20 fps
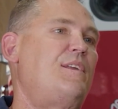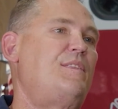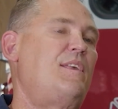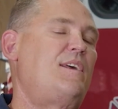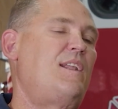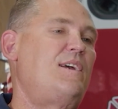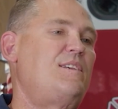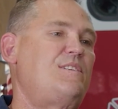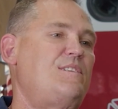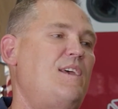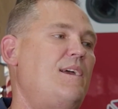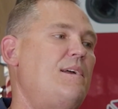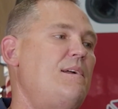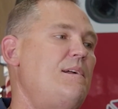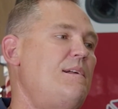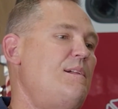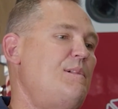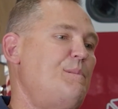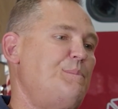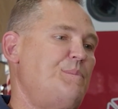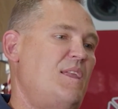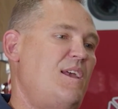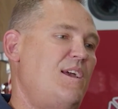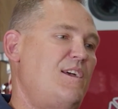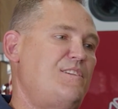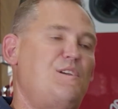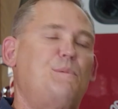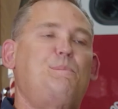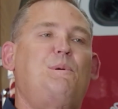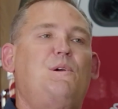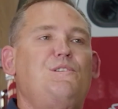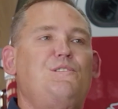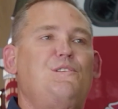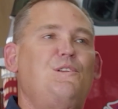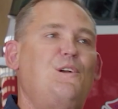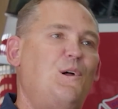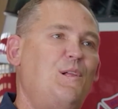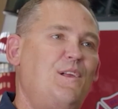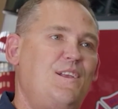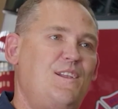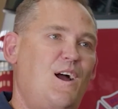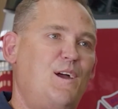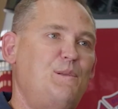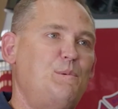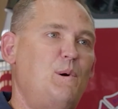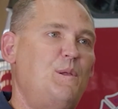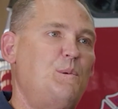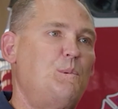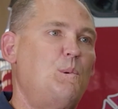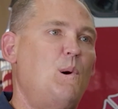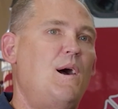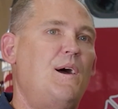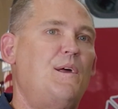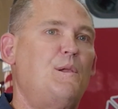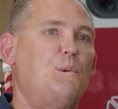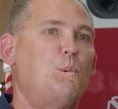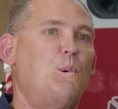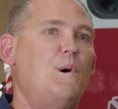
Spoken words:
And then I say, as a person calling 911,